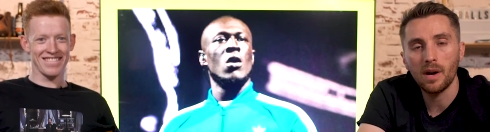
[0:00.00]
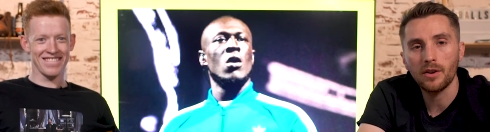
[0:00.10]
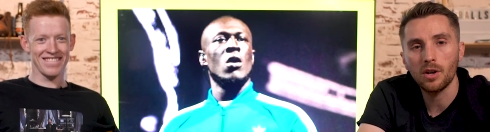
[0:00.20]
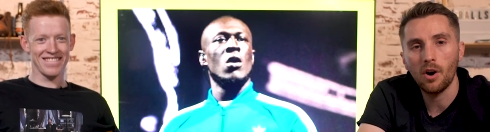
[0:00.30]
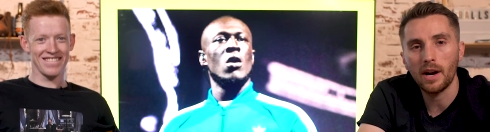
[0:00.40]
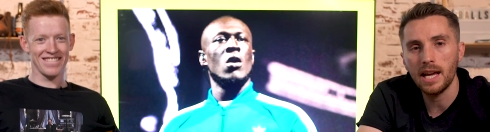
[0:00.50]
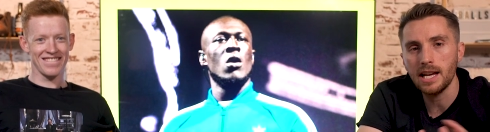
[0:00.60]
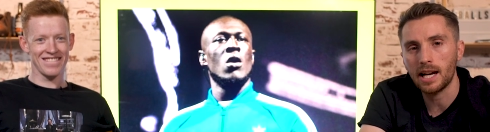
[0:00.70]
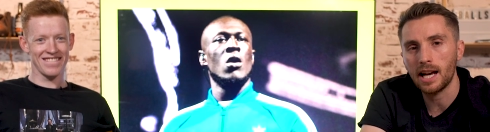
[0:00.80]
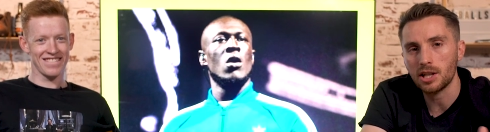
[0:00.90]
Speaker 1: whether or not
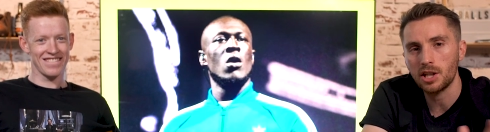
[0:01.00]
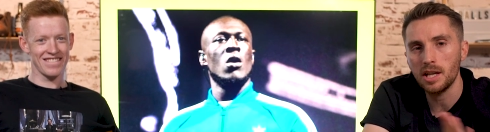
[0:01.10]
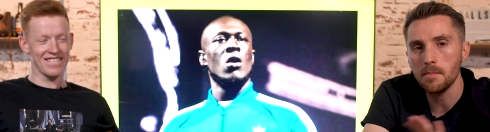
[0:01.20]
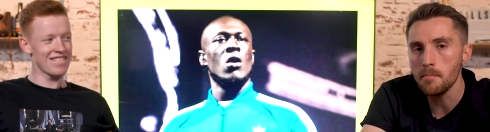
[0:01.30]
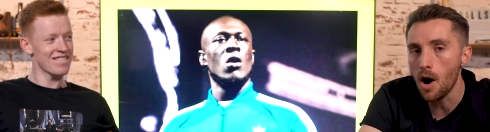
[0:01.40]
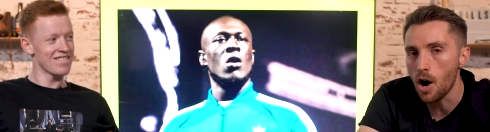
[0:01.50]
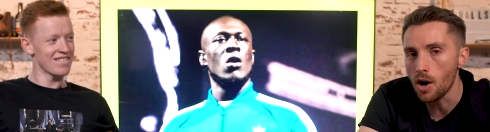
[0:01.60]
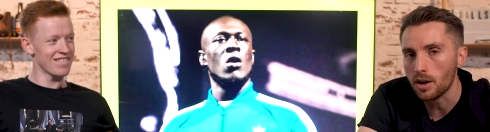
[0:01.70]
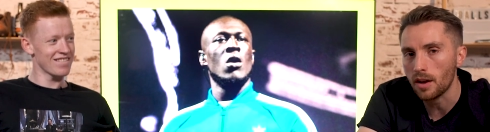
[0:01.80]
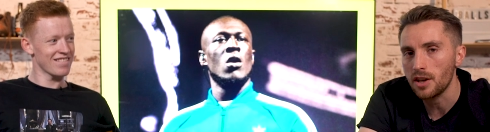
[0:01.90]
he could actually
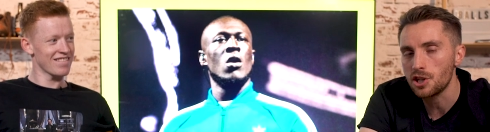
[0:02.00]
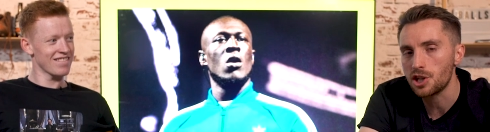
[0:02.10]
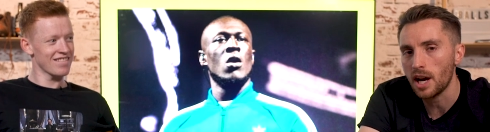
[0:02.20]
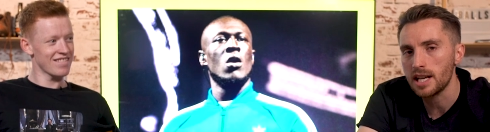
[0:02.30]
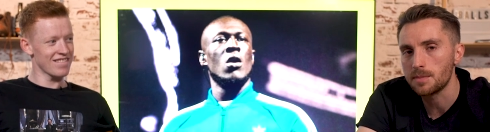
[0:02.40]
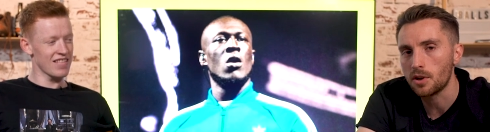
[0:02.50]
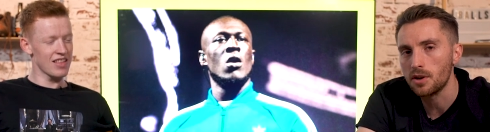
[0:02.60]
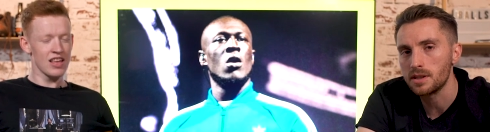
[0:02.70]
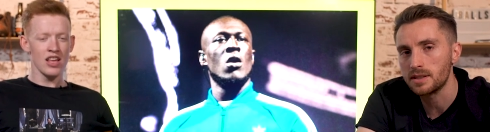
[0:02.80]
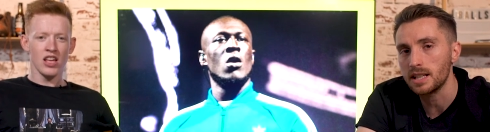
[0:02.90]
murk the chase
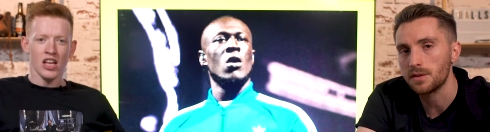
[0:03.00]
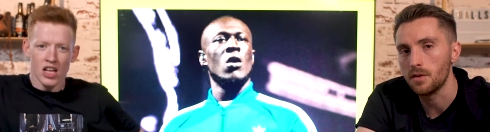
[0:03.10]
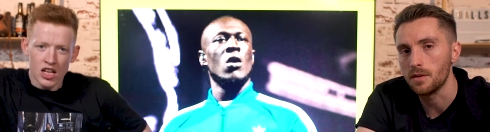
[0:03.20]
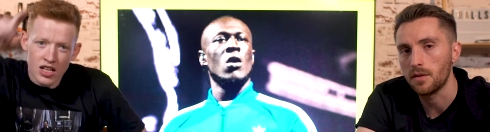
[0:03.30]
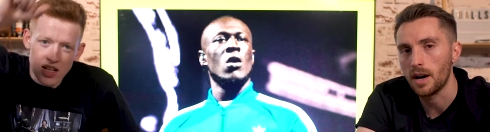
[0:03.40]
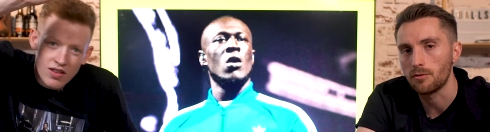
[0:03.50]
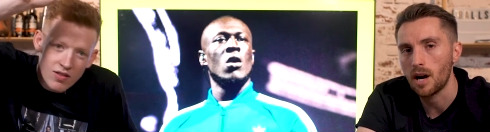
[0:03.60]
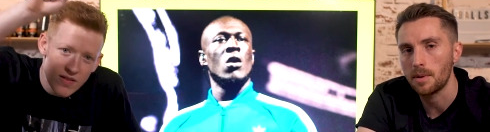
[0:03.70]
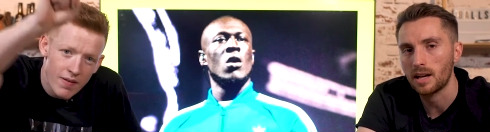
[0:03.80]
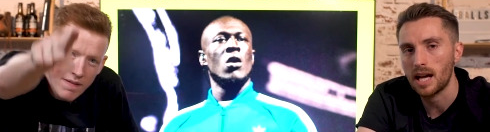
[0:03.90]
because the six foot five
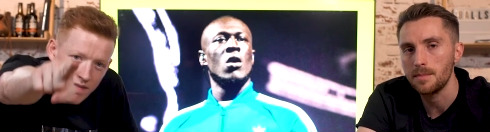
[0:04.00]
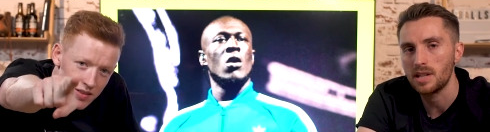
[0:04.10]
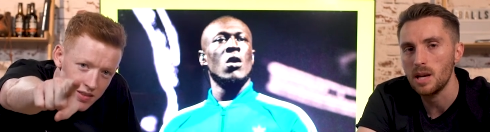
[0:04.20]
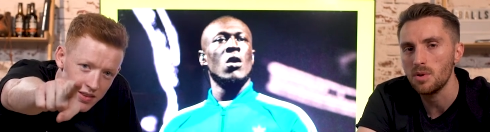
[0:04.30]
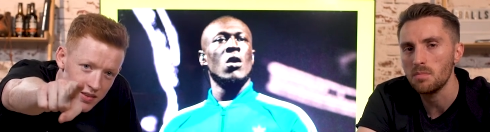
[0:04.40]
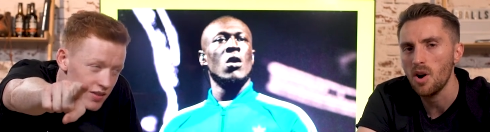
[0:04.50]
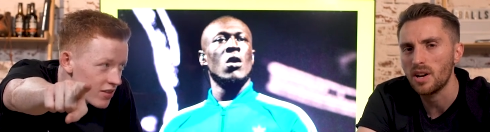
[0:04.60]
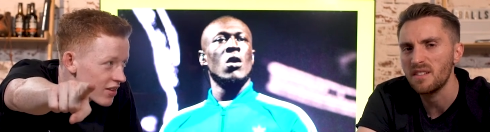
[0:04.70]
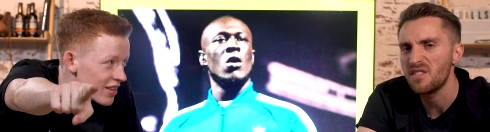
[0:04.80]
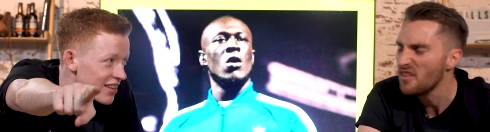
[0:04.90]
rapper claims he would
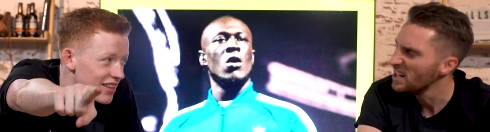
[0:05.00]
murk it very